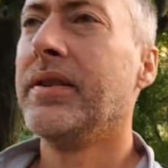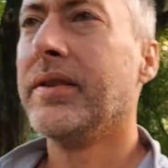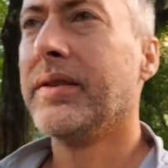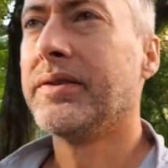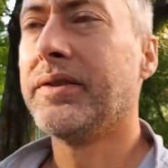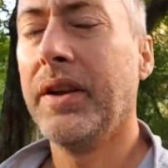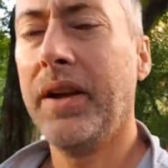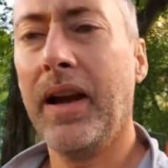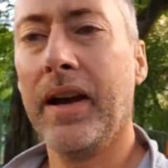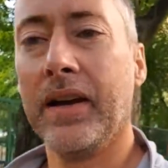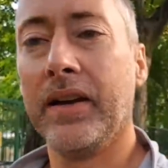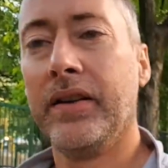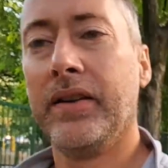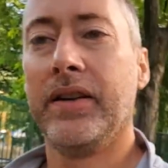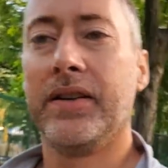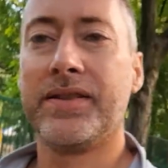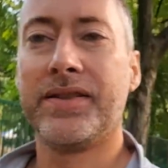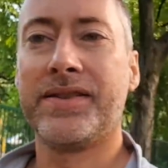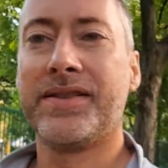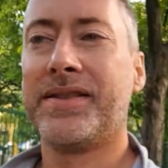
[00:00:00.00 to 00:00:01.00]
So yeah,
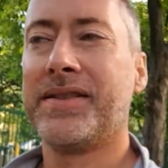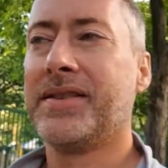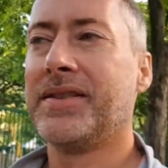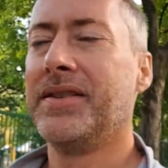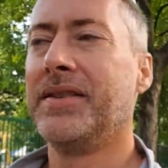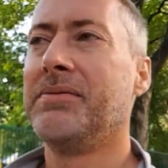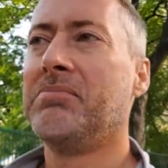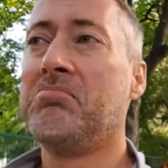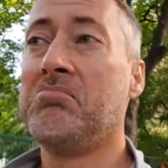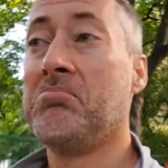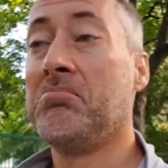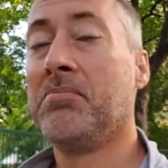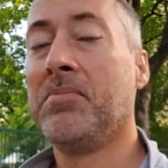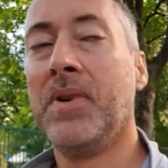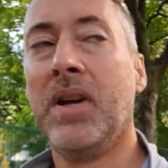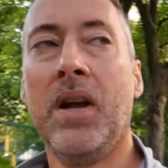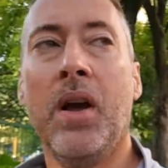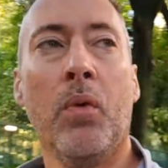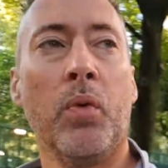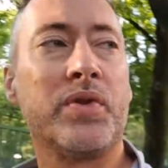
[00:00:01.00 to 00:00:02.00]

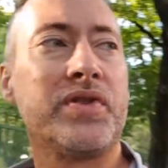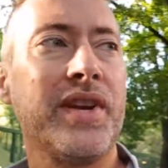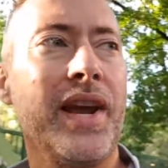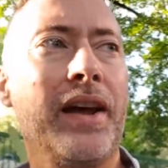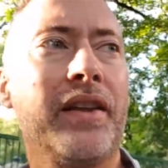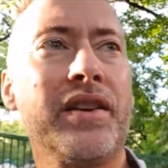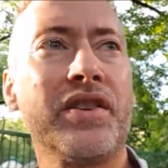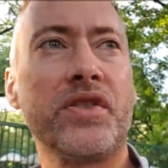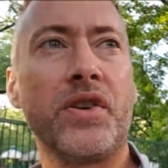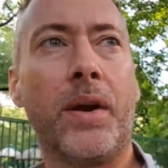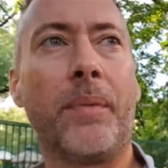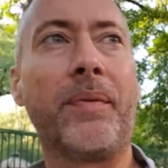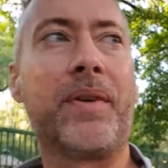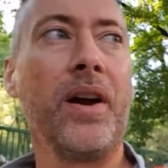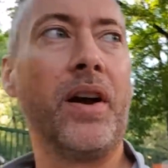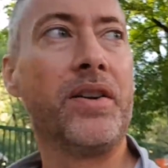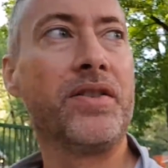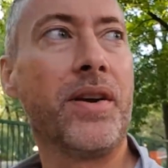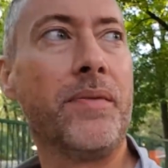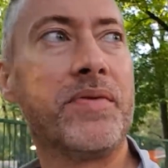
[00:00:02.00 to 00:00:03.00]
we'll see how this trip
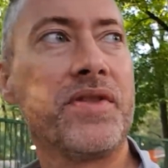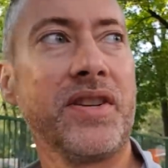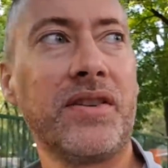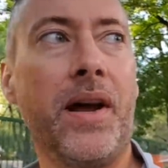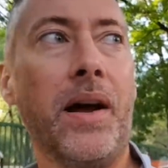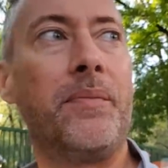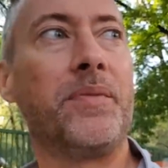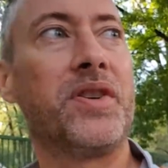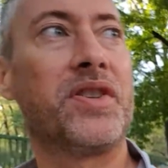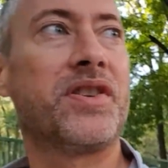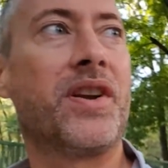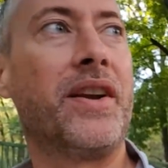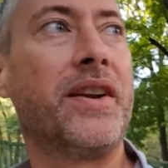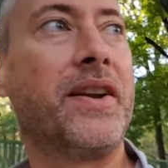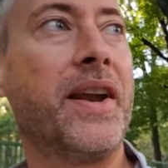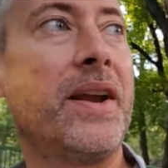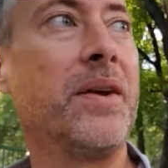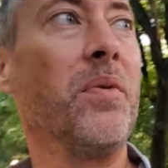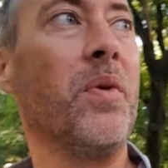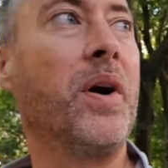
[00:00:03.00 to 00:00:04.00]
goes. I'm just on
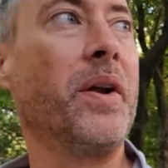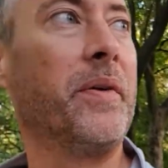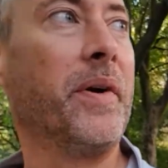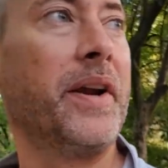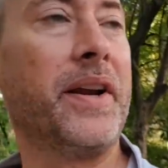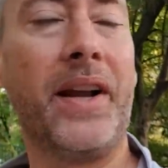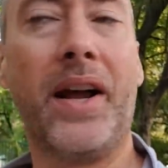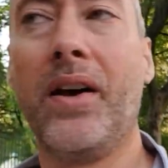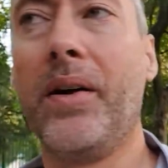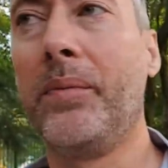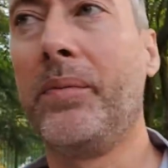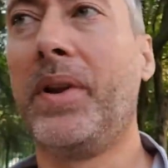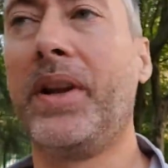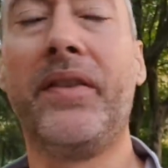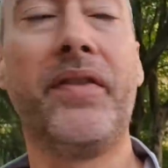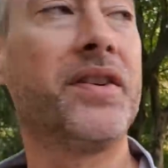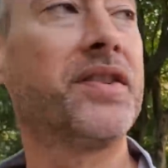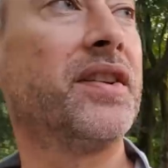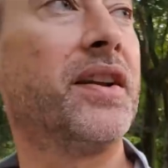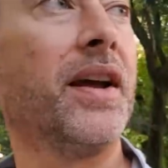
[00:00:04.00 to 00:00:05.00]
day one right now. I'm
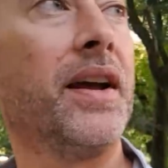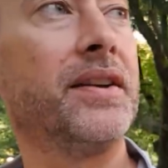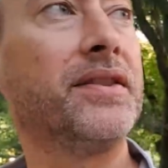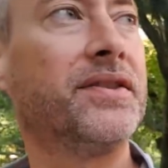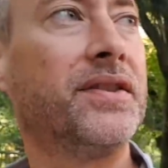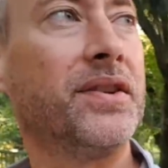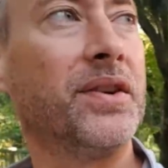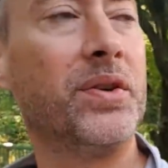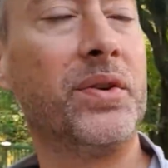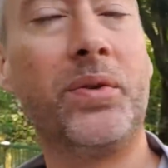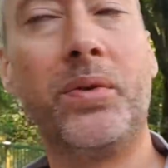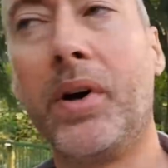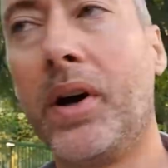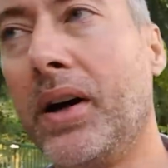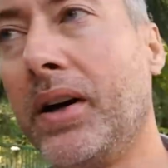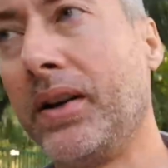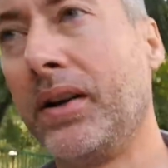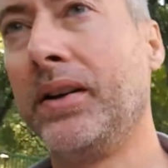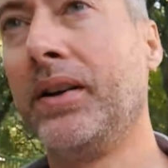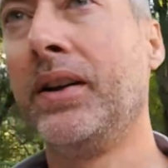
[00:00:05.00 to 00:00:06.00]
leaving today
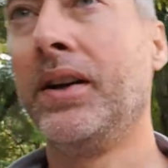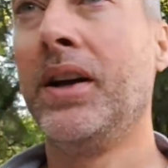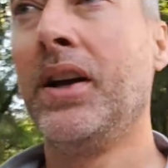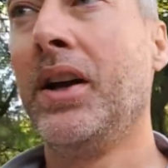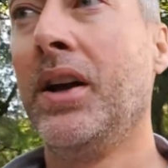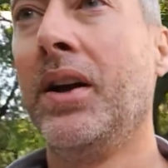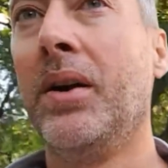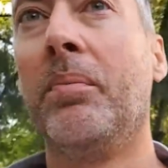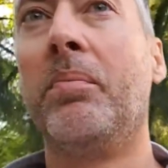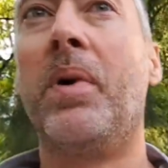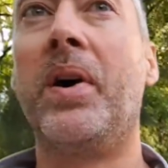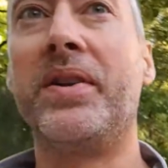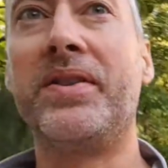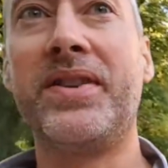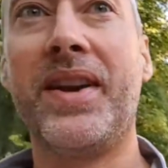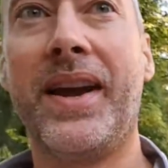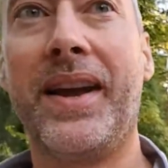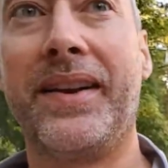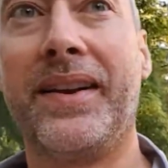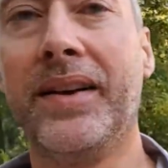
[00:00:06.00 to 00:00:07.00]
to
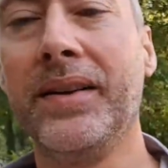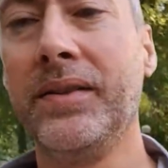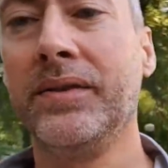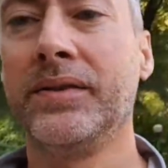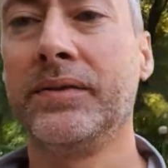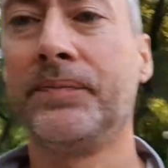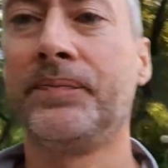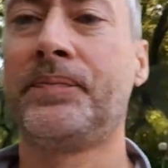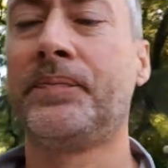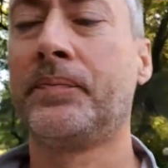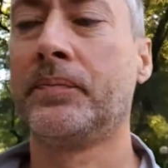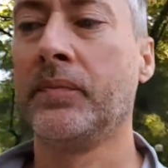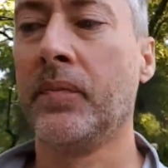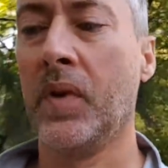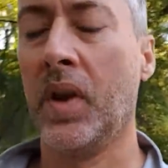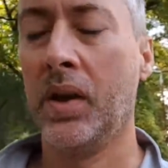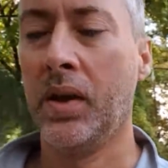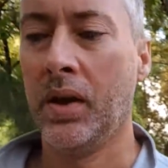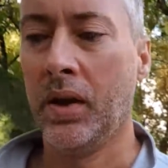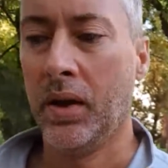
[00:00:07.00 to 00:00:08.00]
Montana
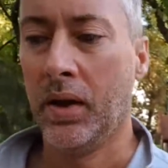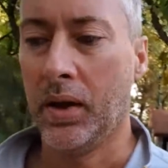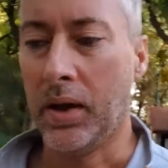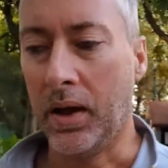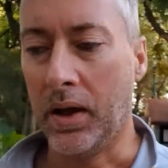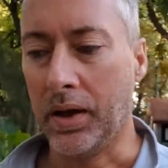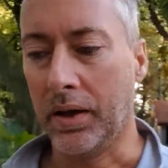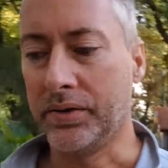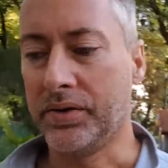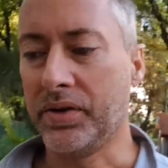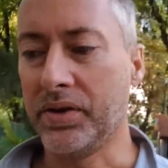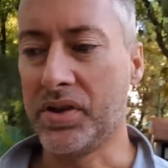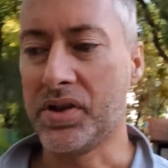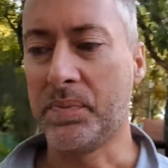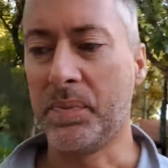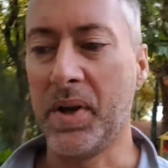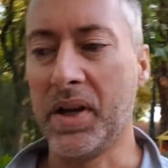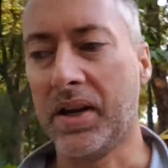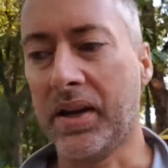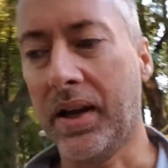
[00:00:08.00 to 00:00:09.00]
to
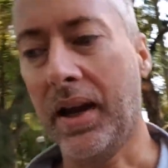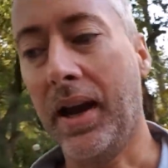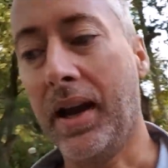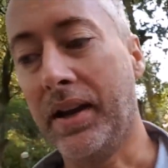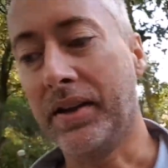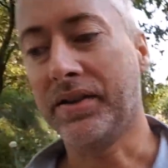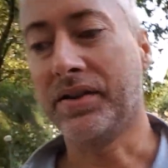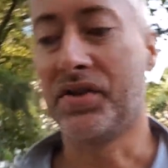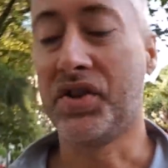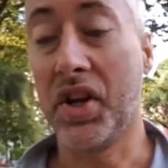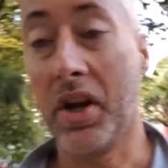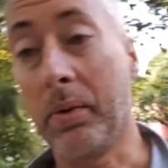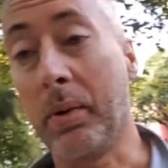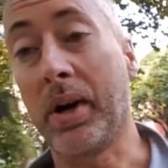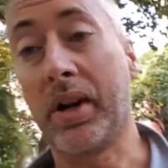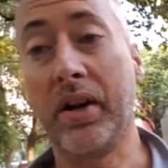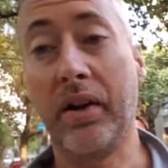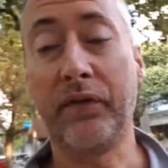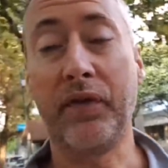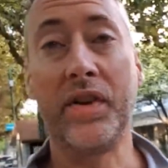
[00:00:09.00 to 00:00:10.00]
speak at G.
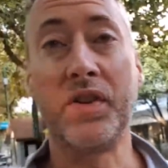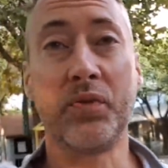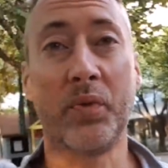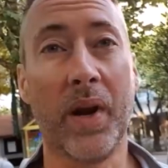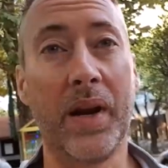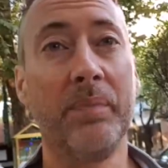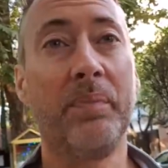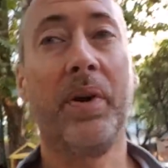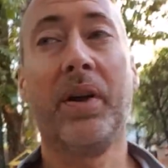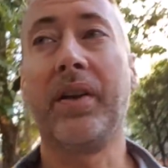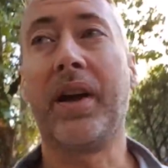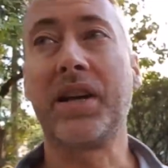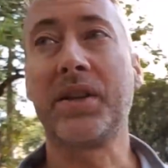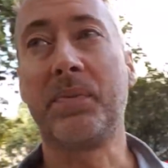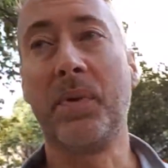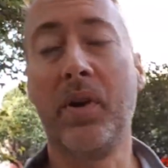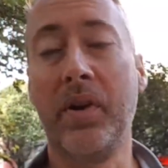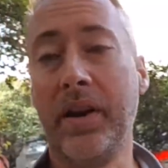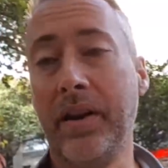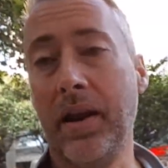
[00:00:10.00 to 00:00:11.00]
Edward Griffin's Red Pill
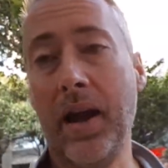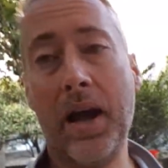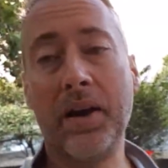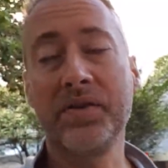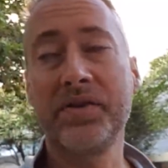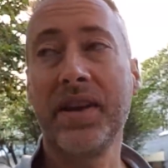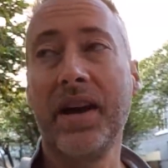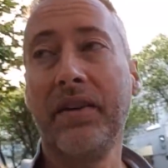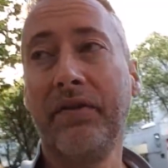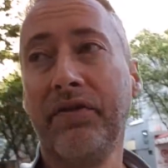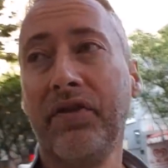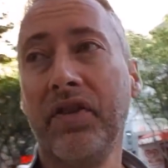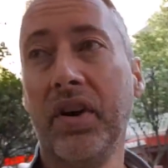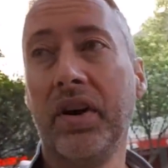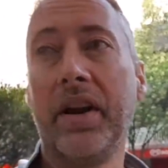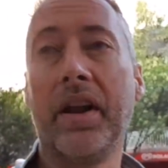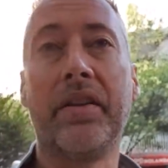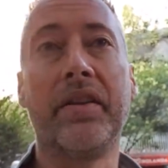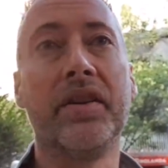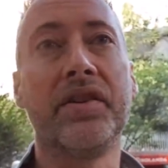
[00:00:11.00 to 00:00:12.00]
Expo. And how's that for
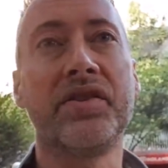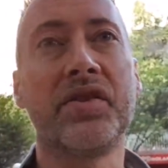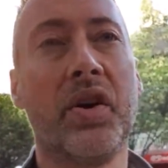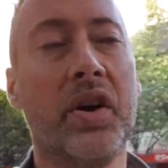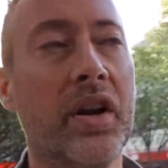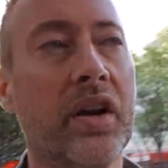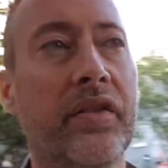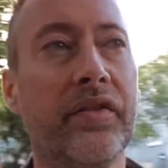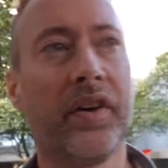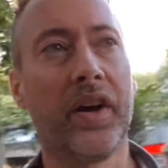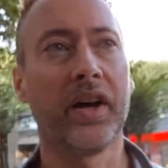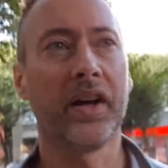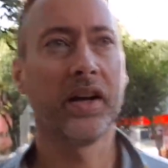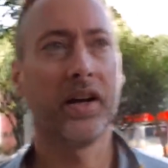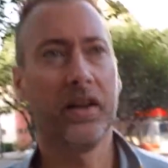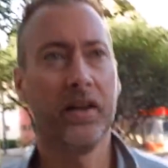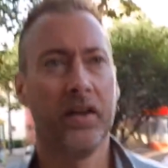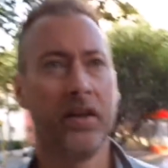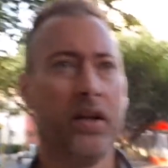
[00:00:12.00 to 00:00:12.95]
another sort of